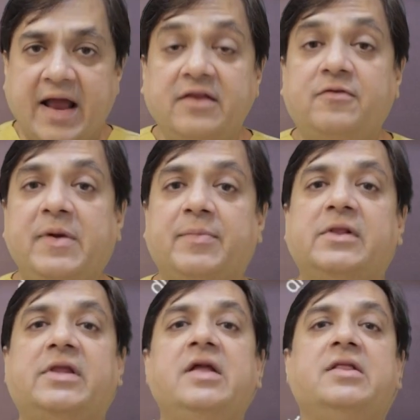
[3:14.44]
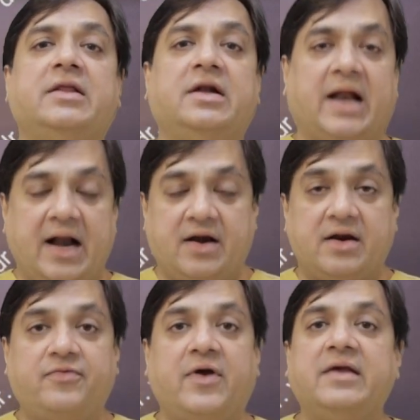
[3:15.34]
hence people think that the
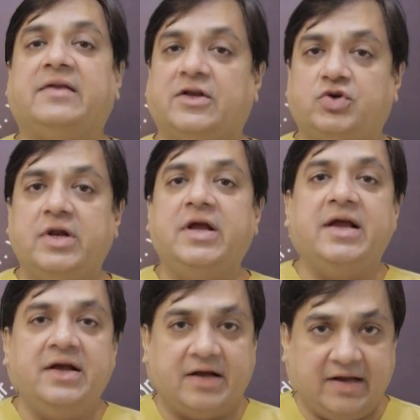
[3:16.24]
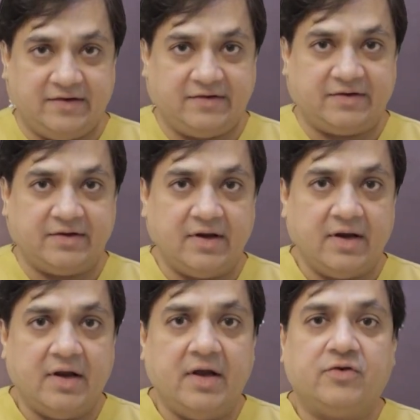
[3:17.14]
dandruff has actually increased.
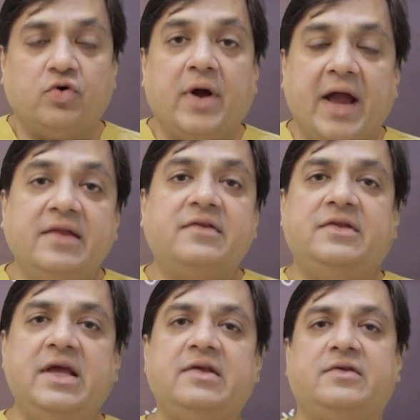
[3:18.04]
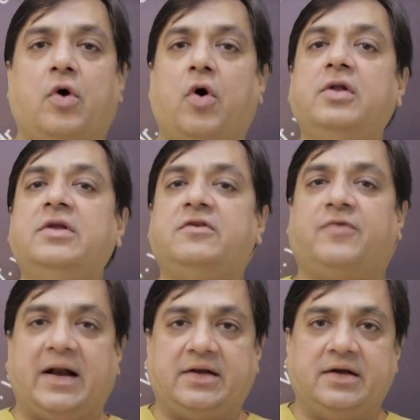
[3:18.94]
So hence all these
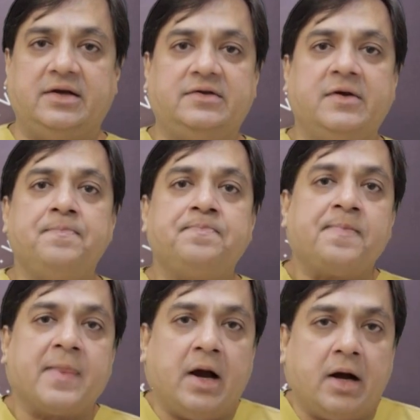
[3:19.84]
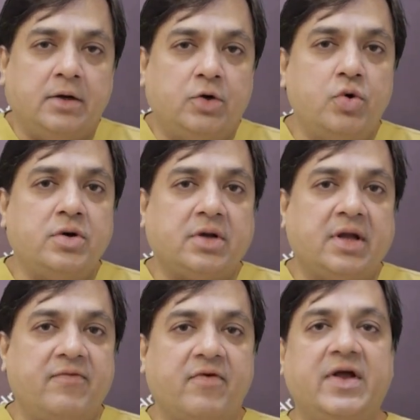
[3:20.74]
factors don't
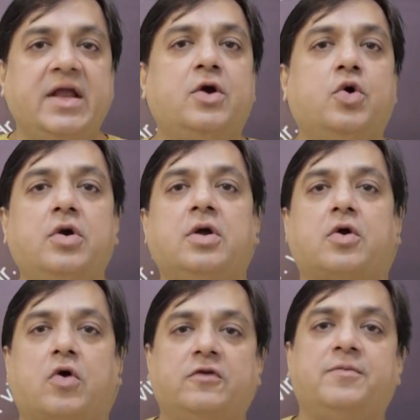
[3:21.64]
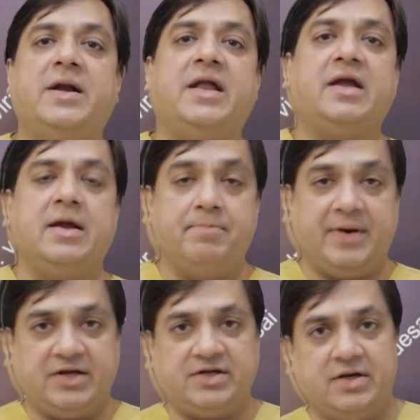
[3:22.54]
give a very good cosmetic
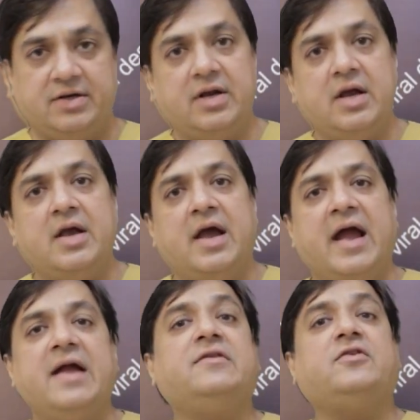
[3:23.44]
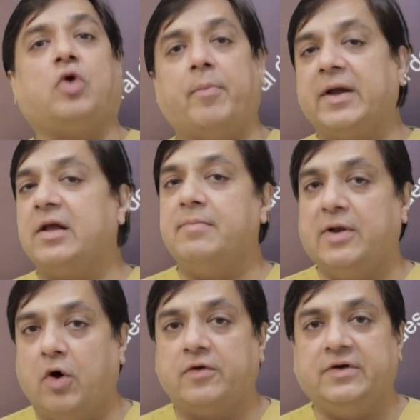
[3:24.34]
impression. Hence topical
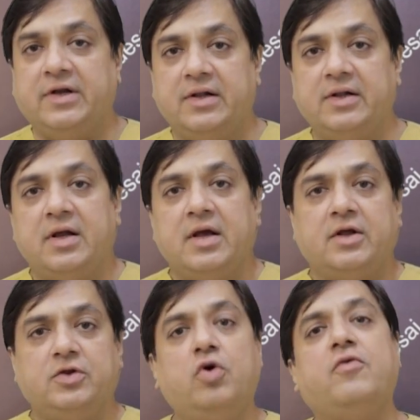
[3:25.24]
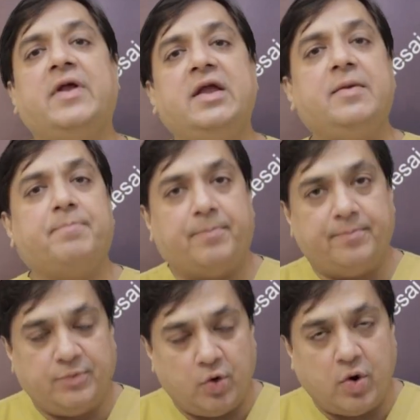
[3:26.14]
minoxidil,
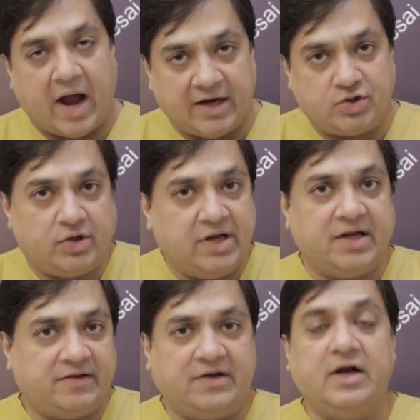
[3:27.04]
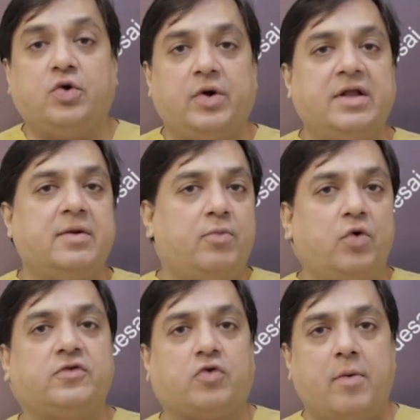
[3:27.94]
though actually still today the
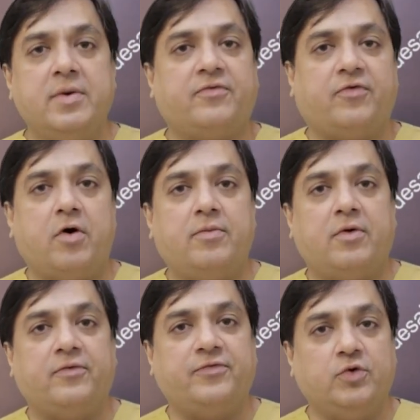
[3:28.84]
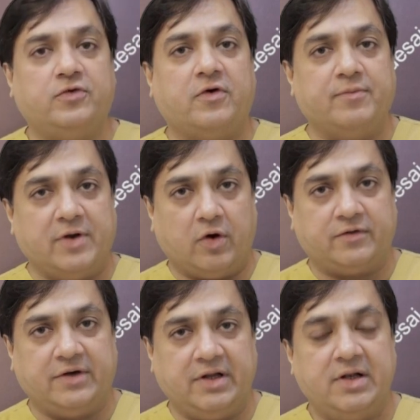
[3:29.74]
most common form of use of
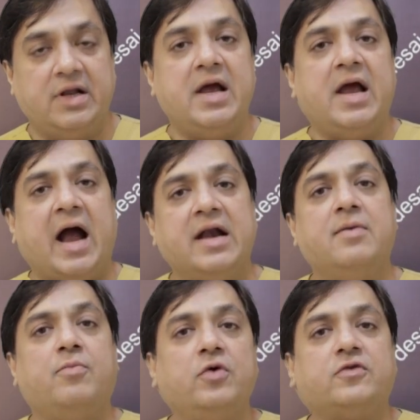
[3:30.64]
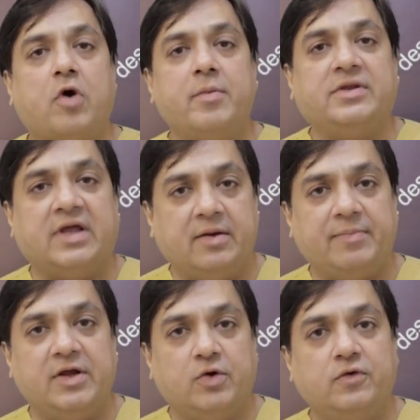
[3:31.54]
minoxidil and the most common
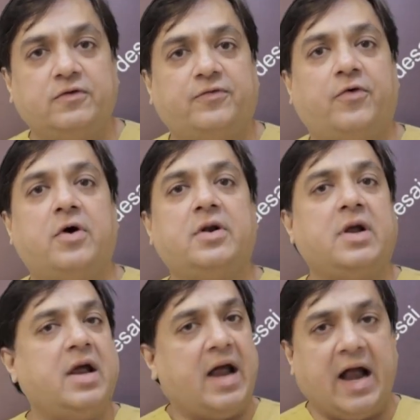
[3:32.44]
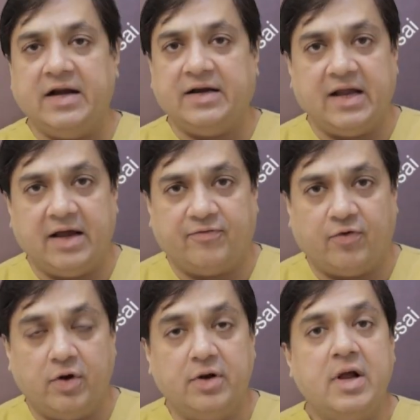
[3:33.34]
therapy used for anti-hair
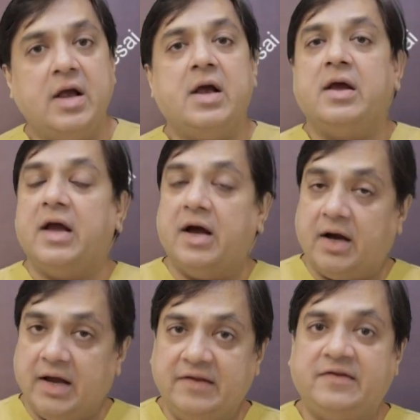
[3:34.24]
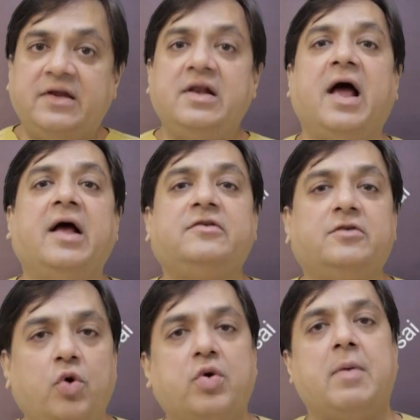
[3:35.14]
fall, it still has
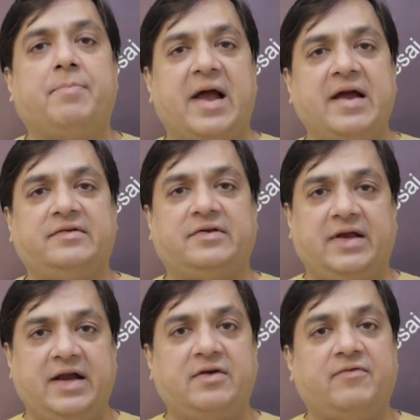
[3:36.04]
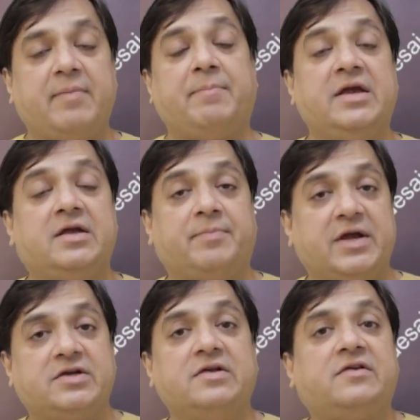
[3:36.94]
low compliance rate where
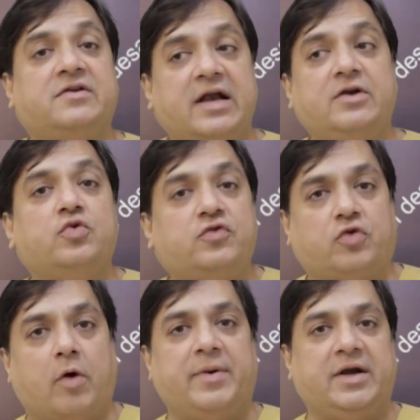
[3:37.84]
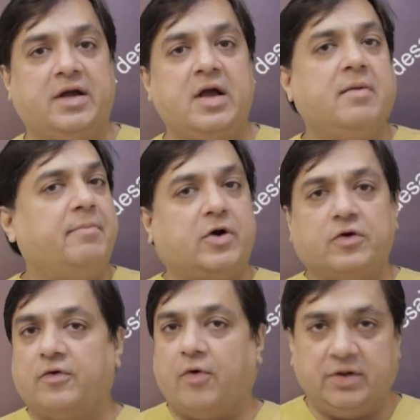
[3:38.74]
patients tend to stop it
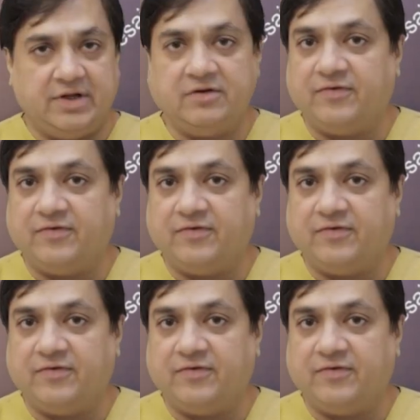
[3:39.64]
because of all these